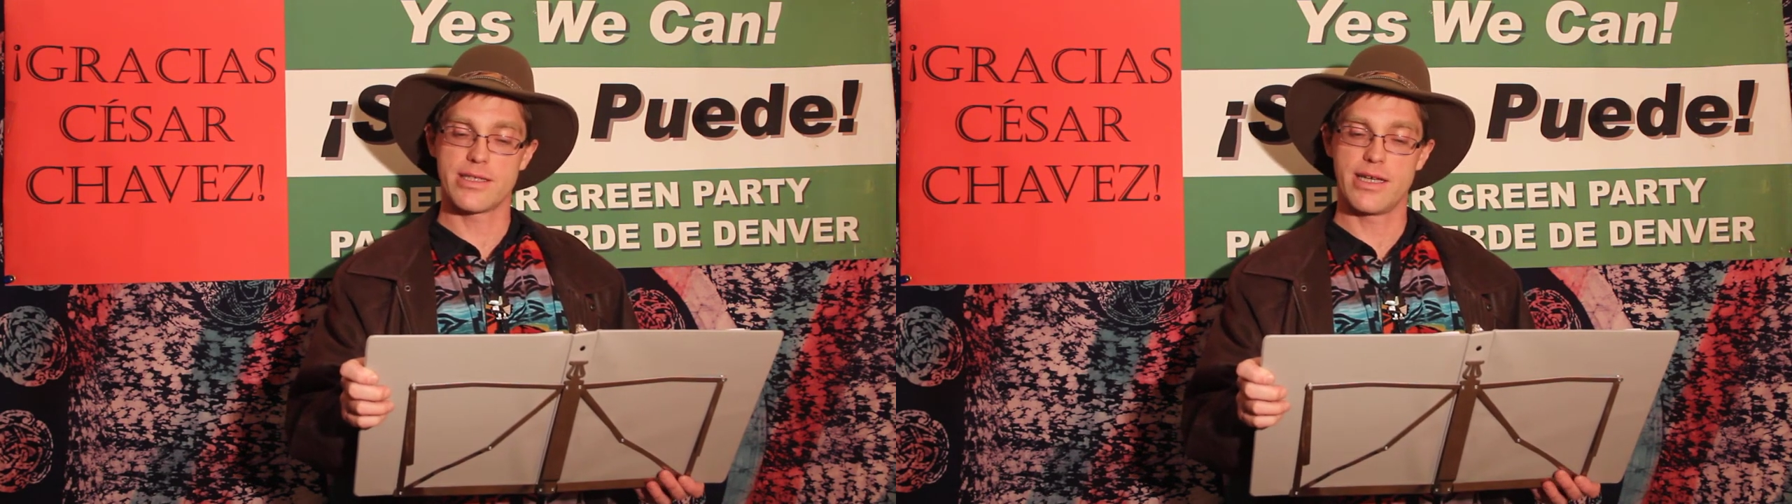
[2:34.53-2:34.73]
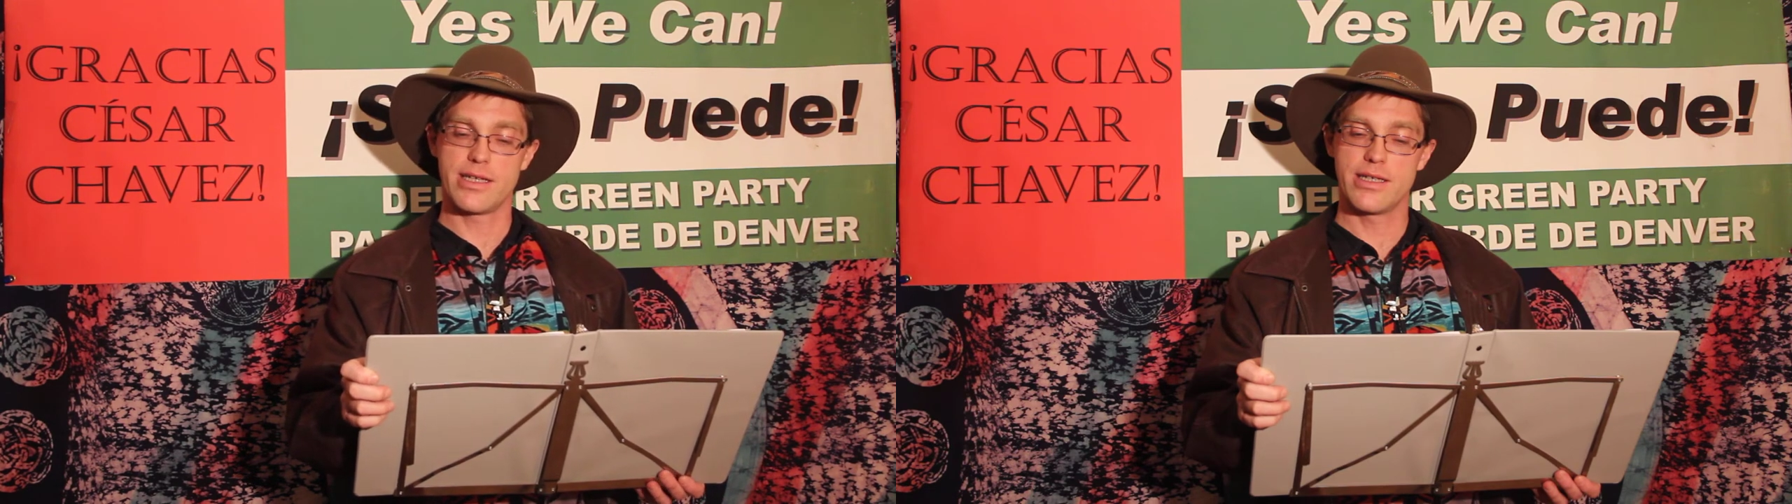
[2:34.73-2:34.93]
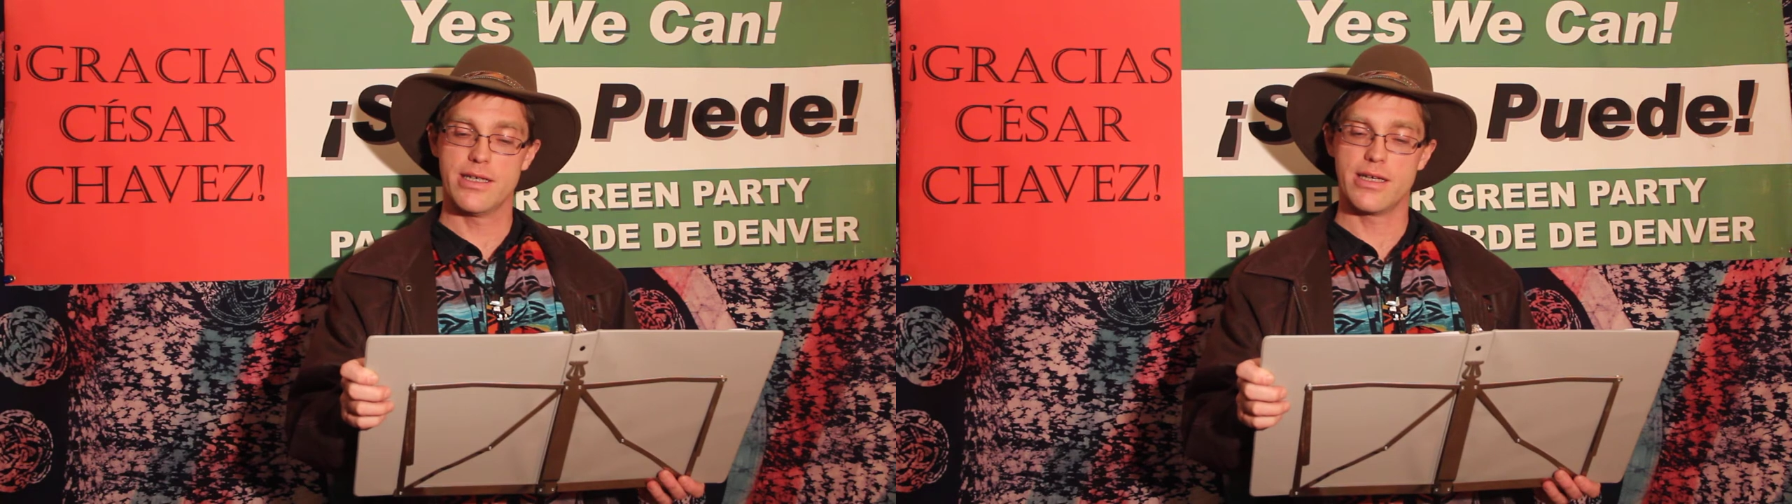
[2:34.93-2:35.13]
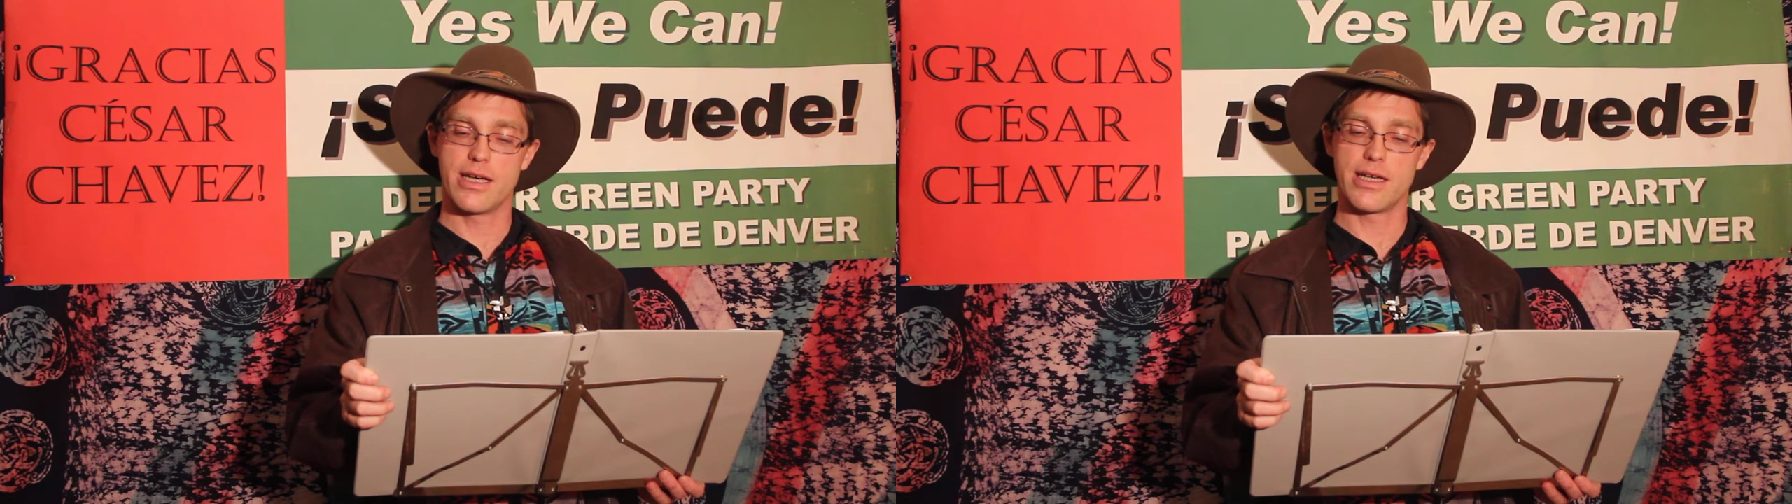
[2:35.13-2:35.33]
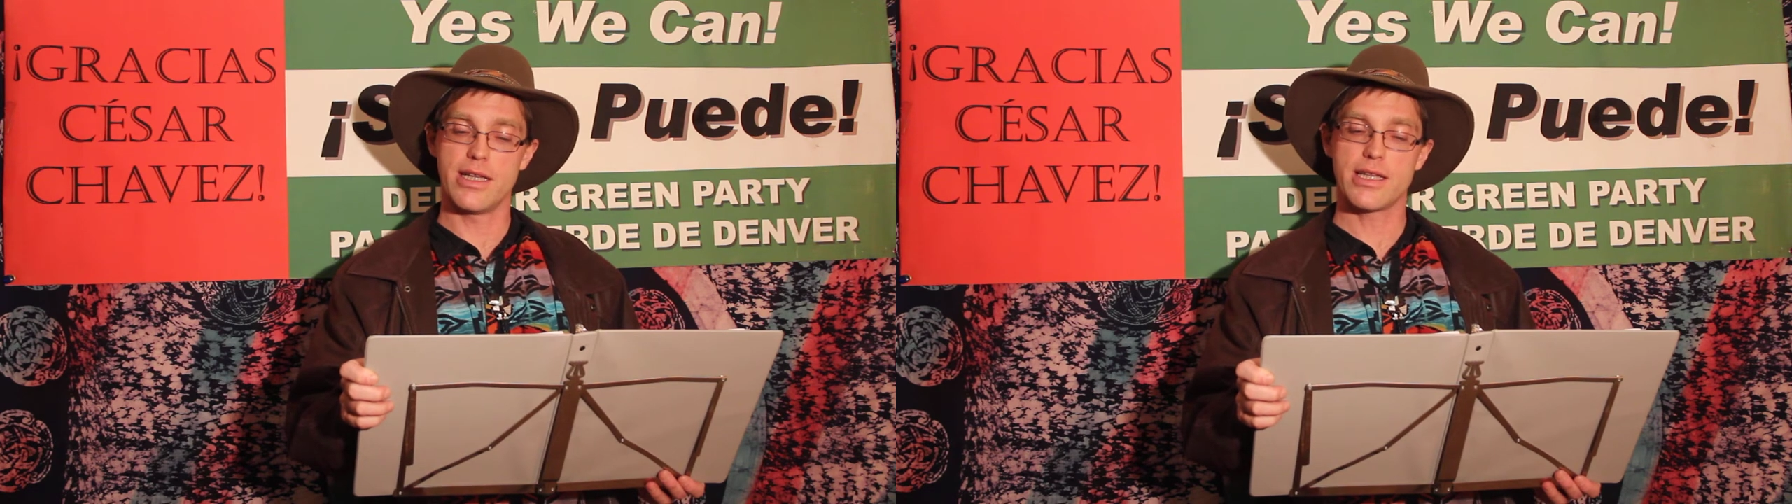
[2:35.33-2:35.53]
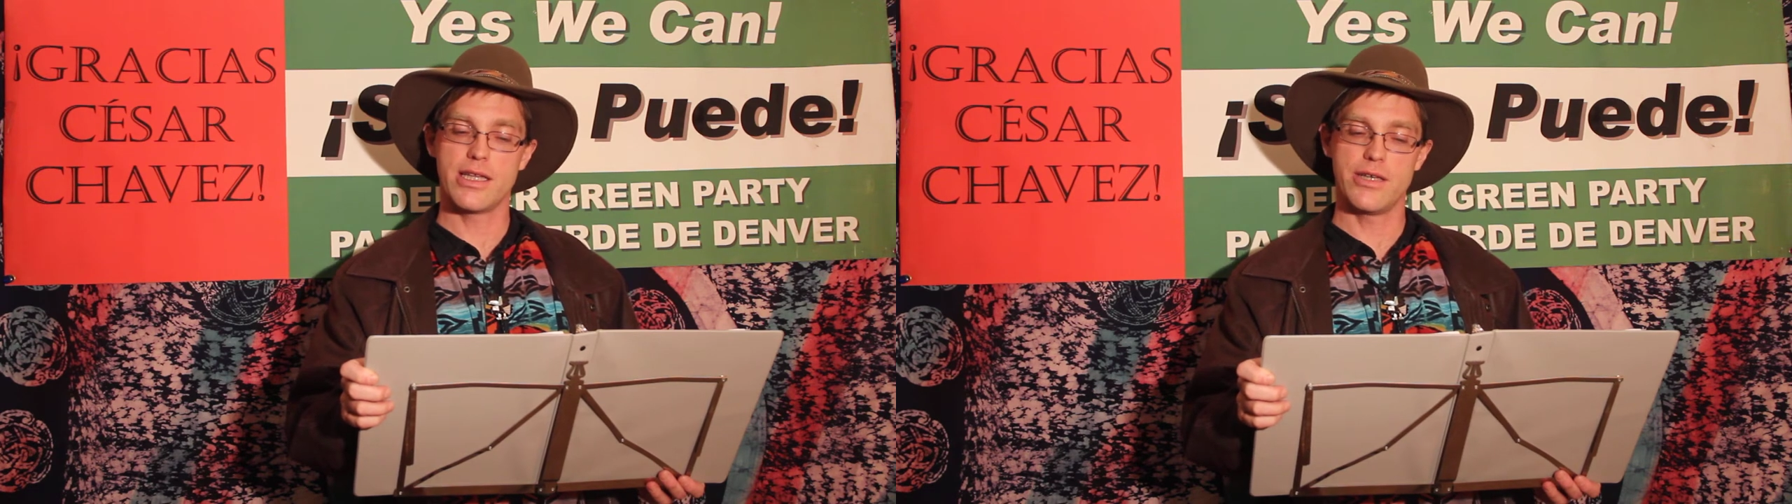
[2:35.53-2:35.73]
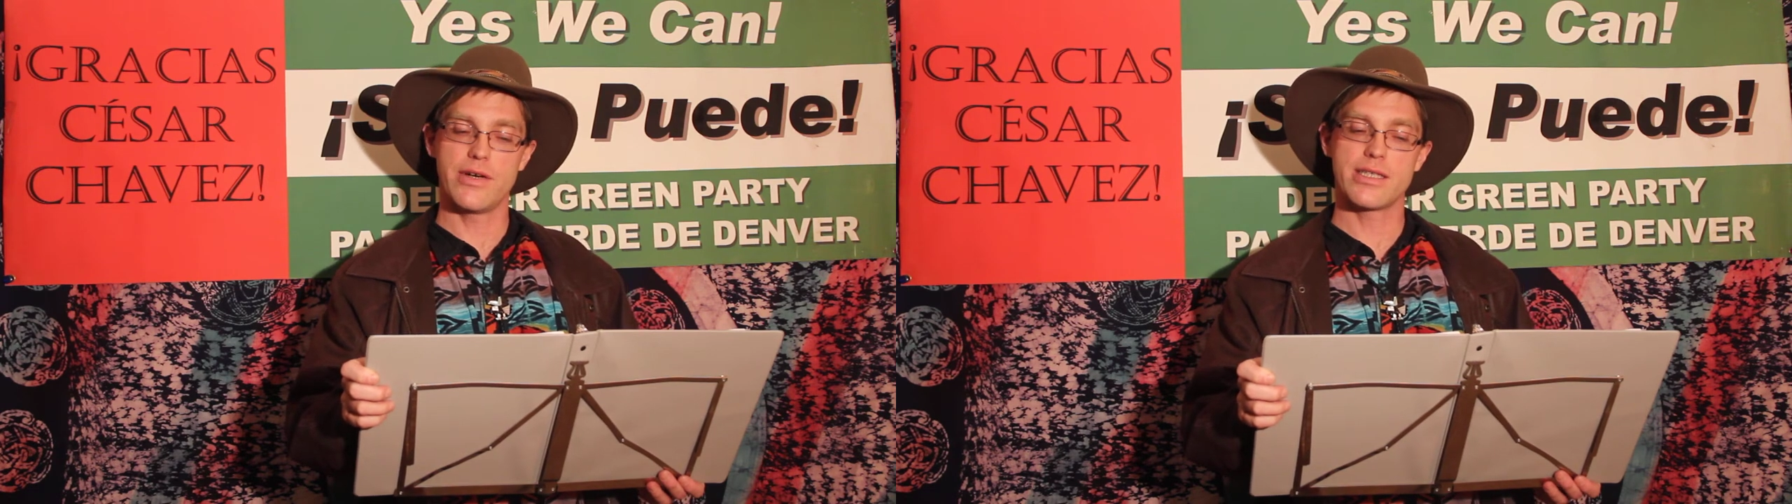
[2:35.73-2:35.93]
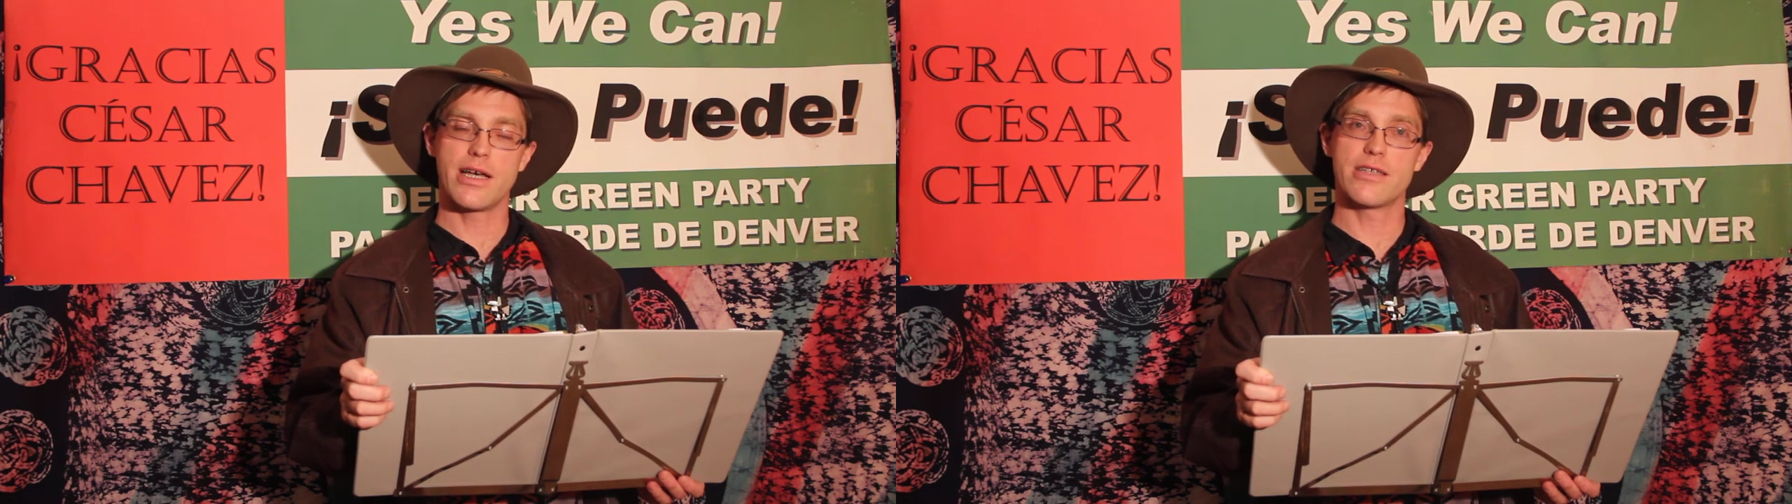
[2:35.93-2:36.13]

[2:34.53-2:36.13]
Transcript: Senate and elect the U.S.